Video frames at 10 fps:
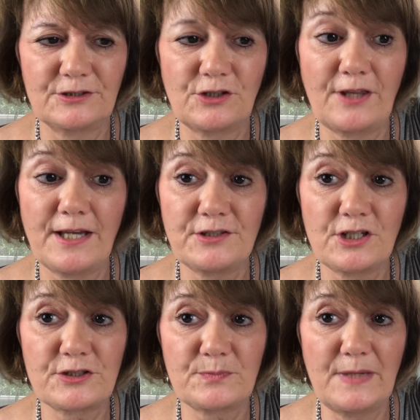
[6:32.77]
So that
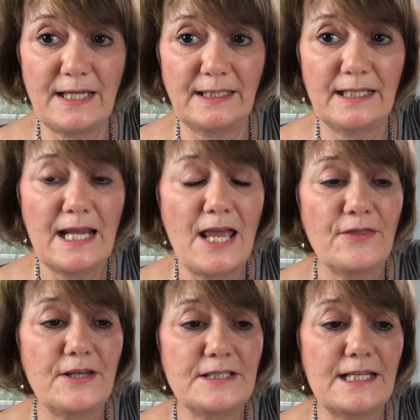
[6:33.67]
does mean
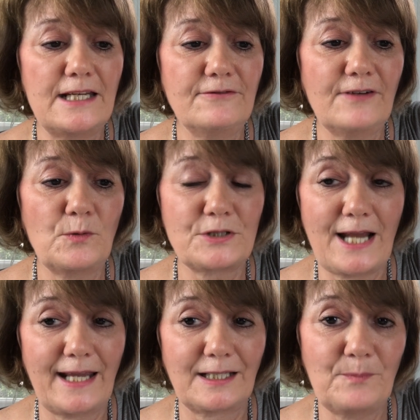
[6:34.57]
that if I want to
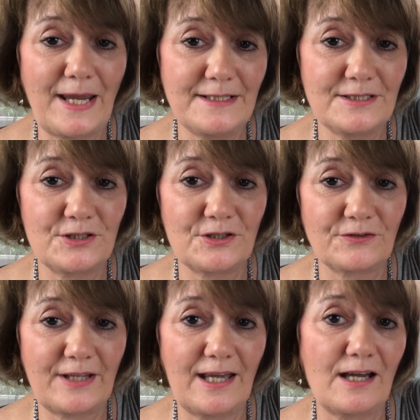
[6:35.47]
hang a pendant on
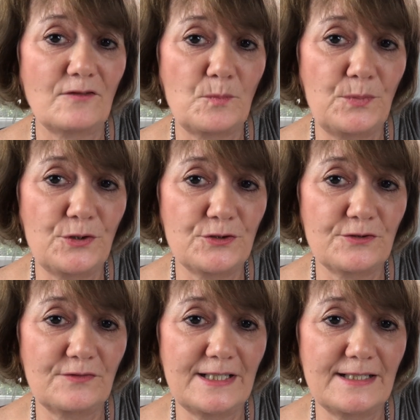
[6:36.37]
there, I have a
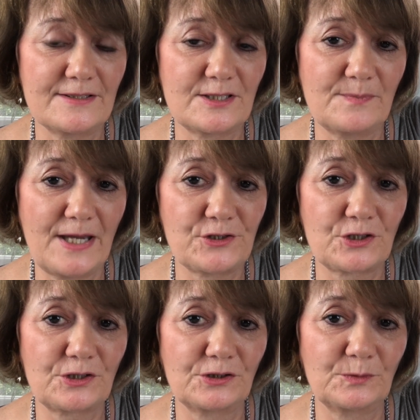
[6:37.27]
beautifully
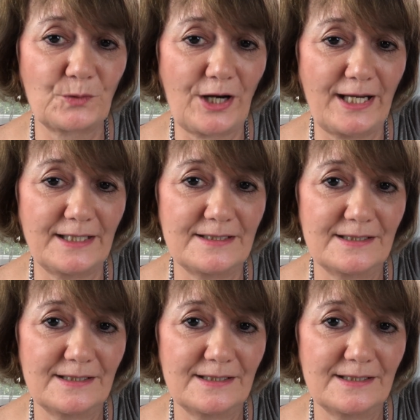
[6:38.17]
symmetrical braid.